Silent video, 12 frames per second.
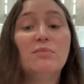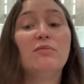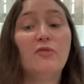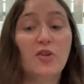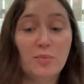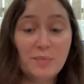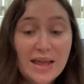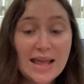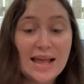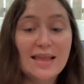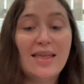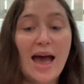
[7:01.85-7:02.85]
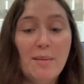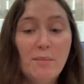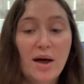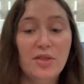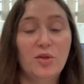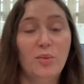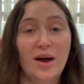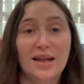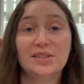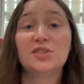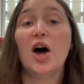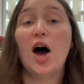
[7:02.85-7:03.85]
for me, that month
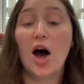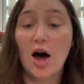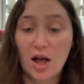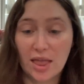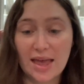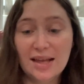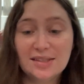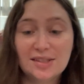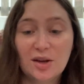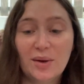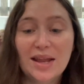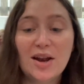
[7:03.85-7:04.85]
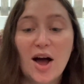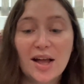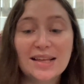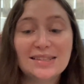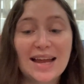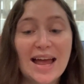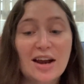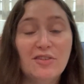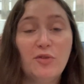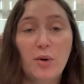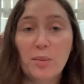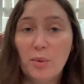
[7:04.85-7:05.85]
was August. So in August, I had a
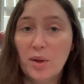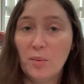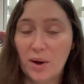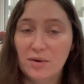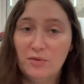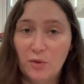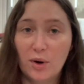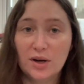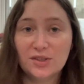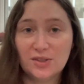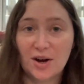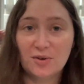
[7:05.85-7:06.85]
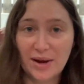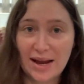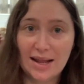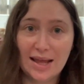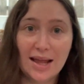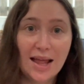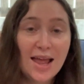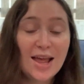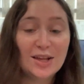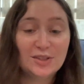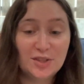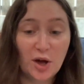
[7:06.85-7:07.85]
4.14 star rating.
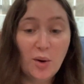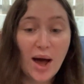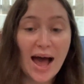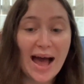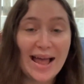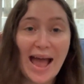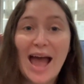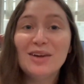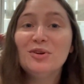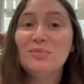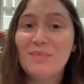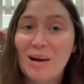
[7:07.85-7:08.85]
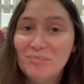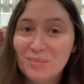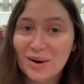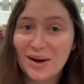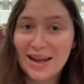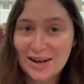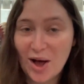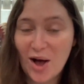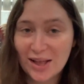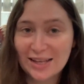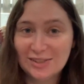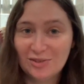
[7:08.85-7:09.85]
So high. I remember in
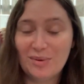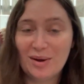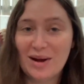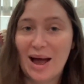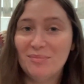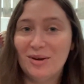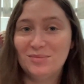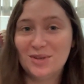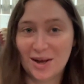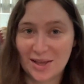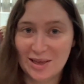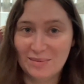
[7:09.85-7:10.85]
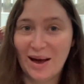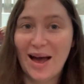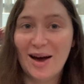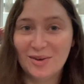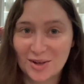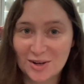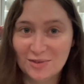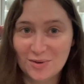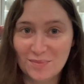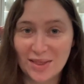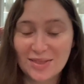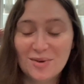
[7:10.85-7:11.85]
August for my wrap up talking about how good of a
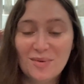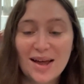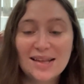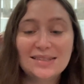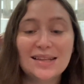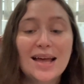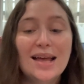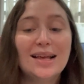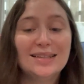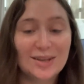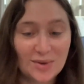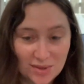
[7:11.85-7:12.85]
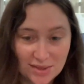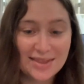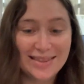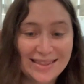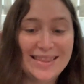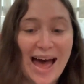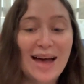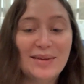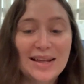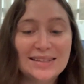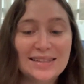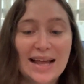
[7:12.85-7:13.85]
month it was. So that
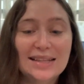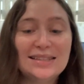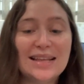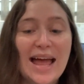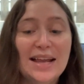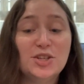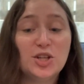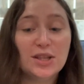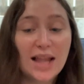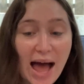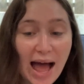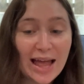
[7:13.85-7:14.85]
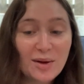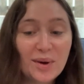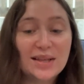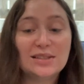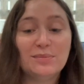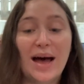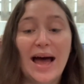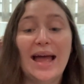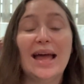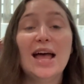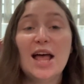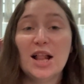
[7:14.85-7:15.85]
makes sense. And July was
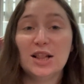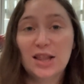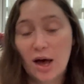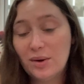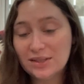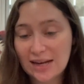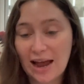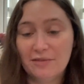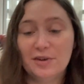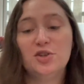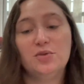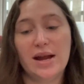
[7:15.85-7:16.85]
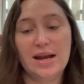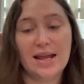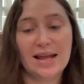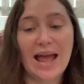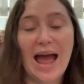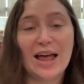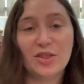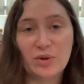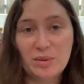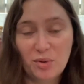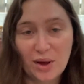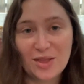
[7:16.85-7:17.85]
my lowest average rating at
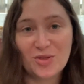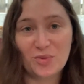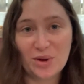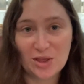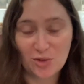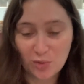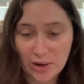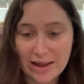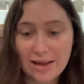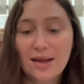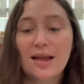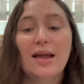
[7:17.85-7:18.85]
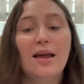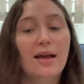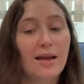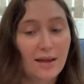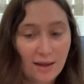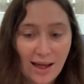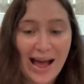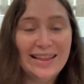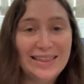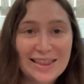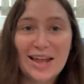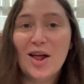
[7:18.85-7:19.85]
3.33. I
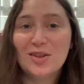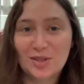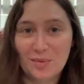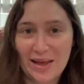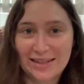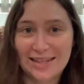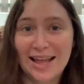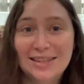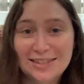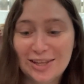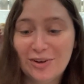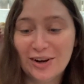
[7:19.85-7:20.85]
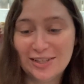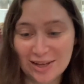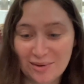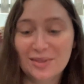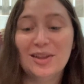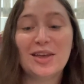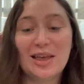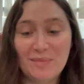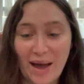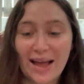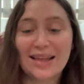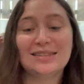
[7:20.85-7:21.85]
think that also makes sense for looking
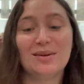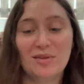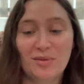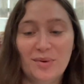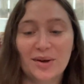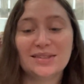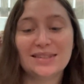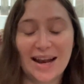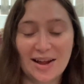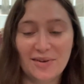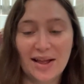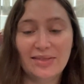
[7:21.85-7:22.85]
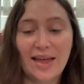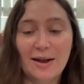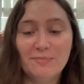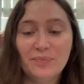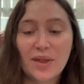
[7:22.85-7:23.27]
back at some of the books that I read then.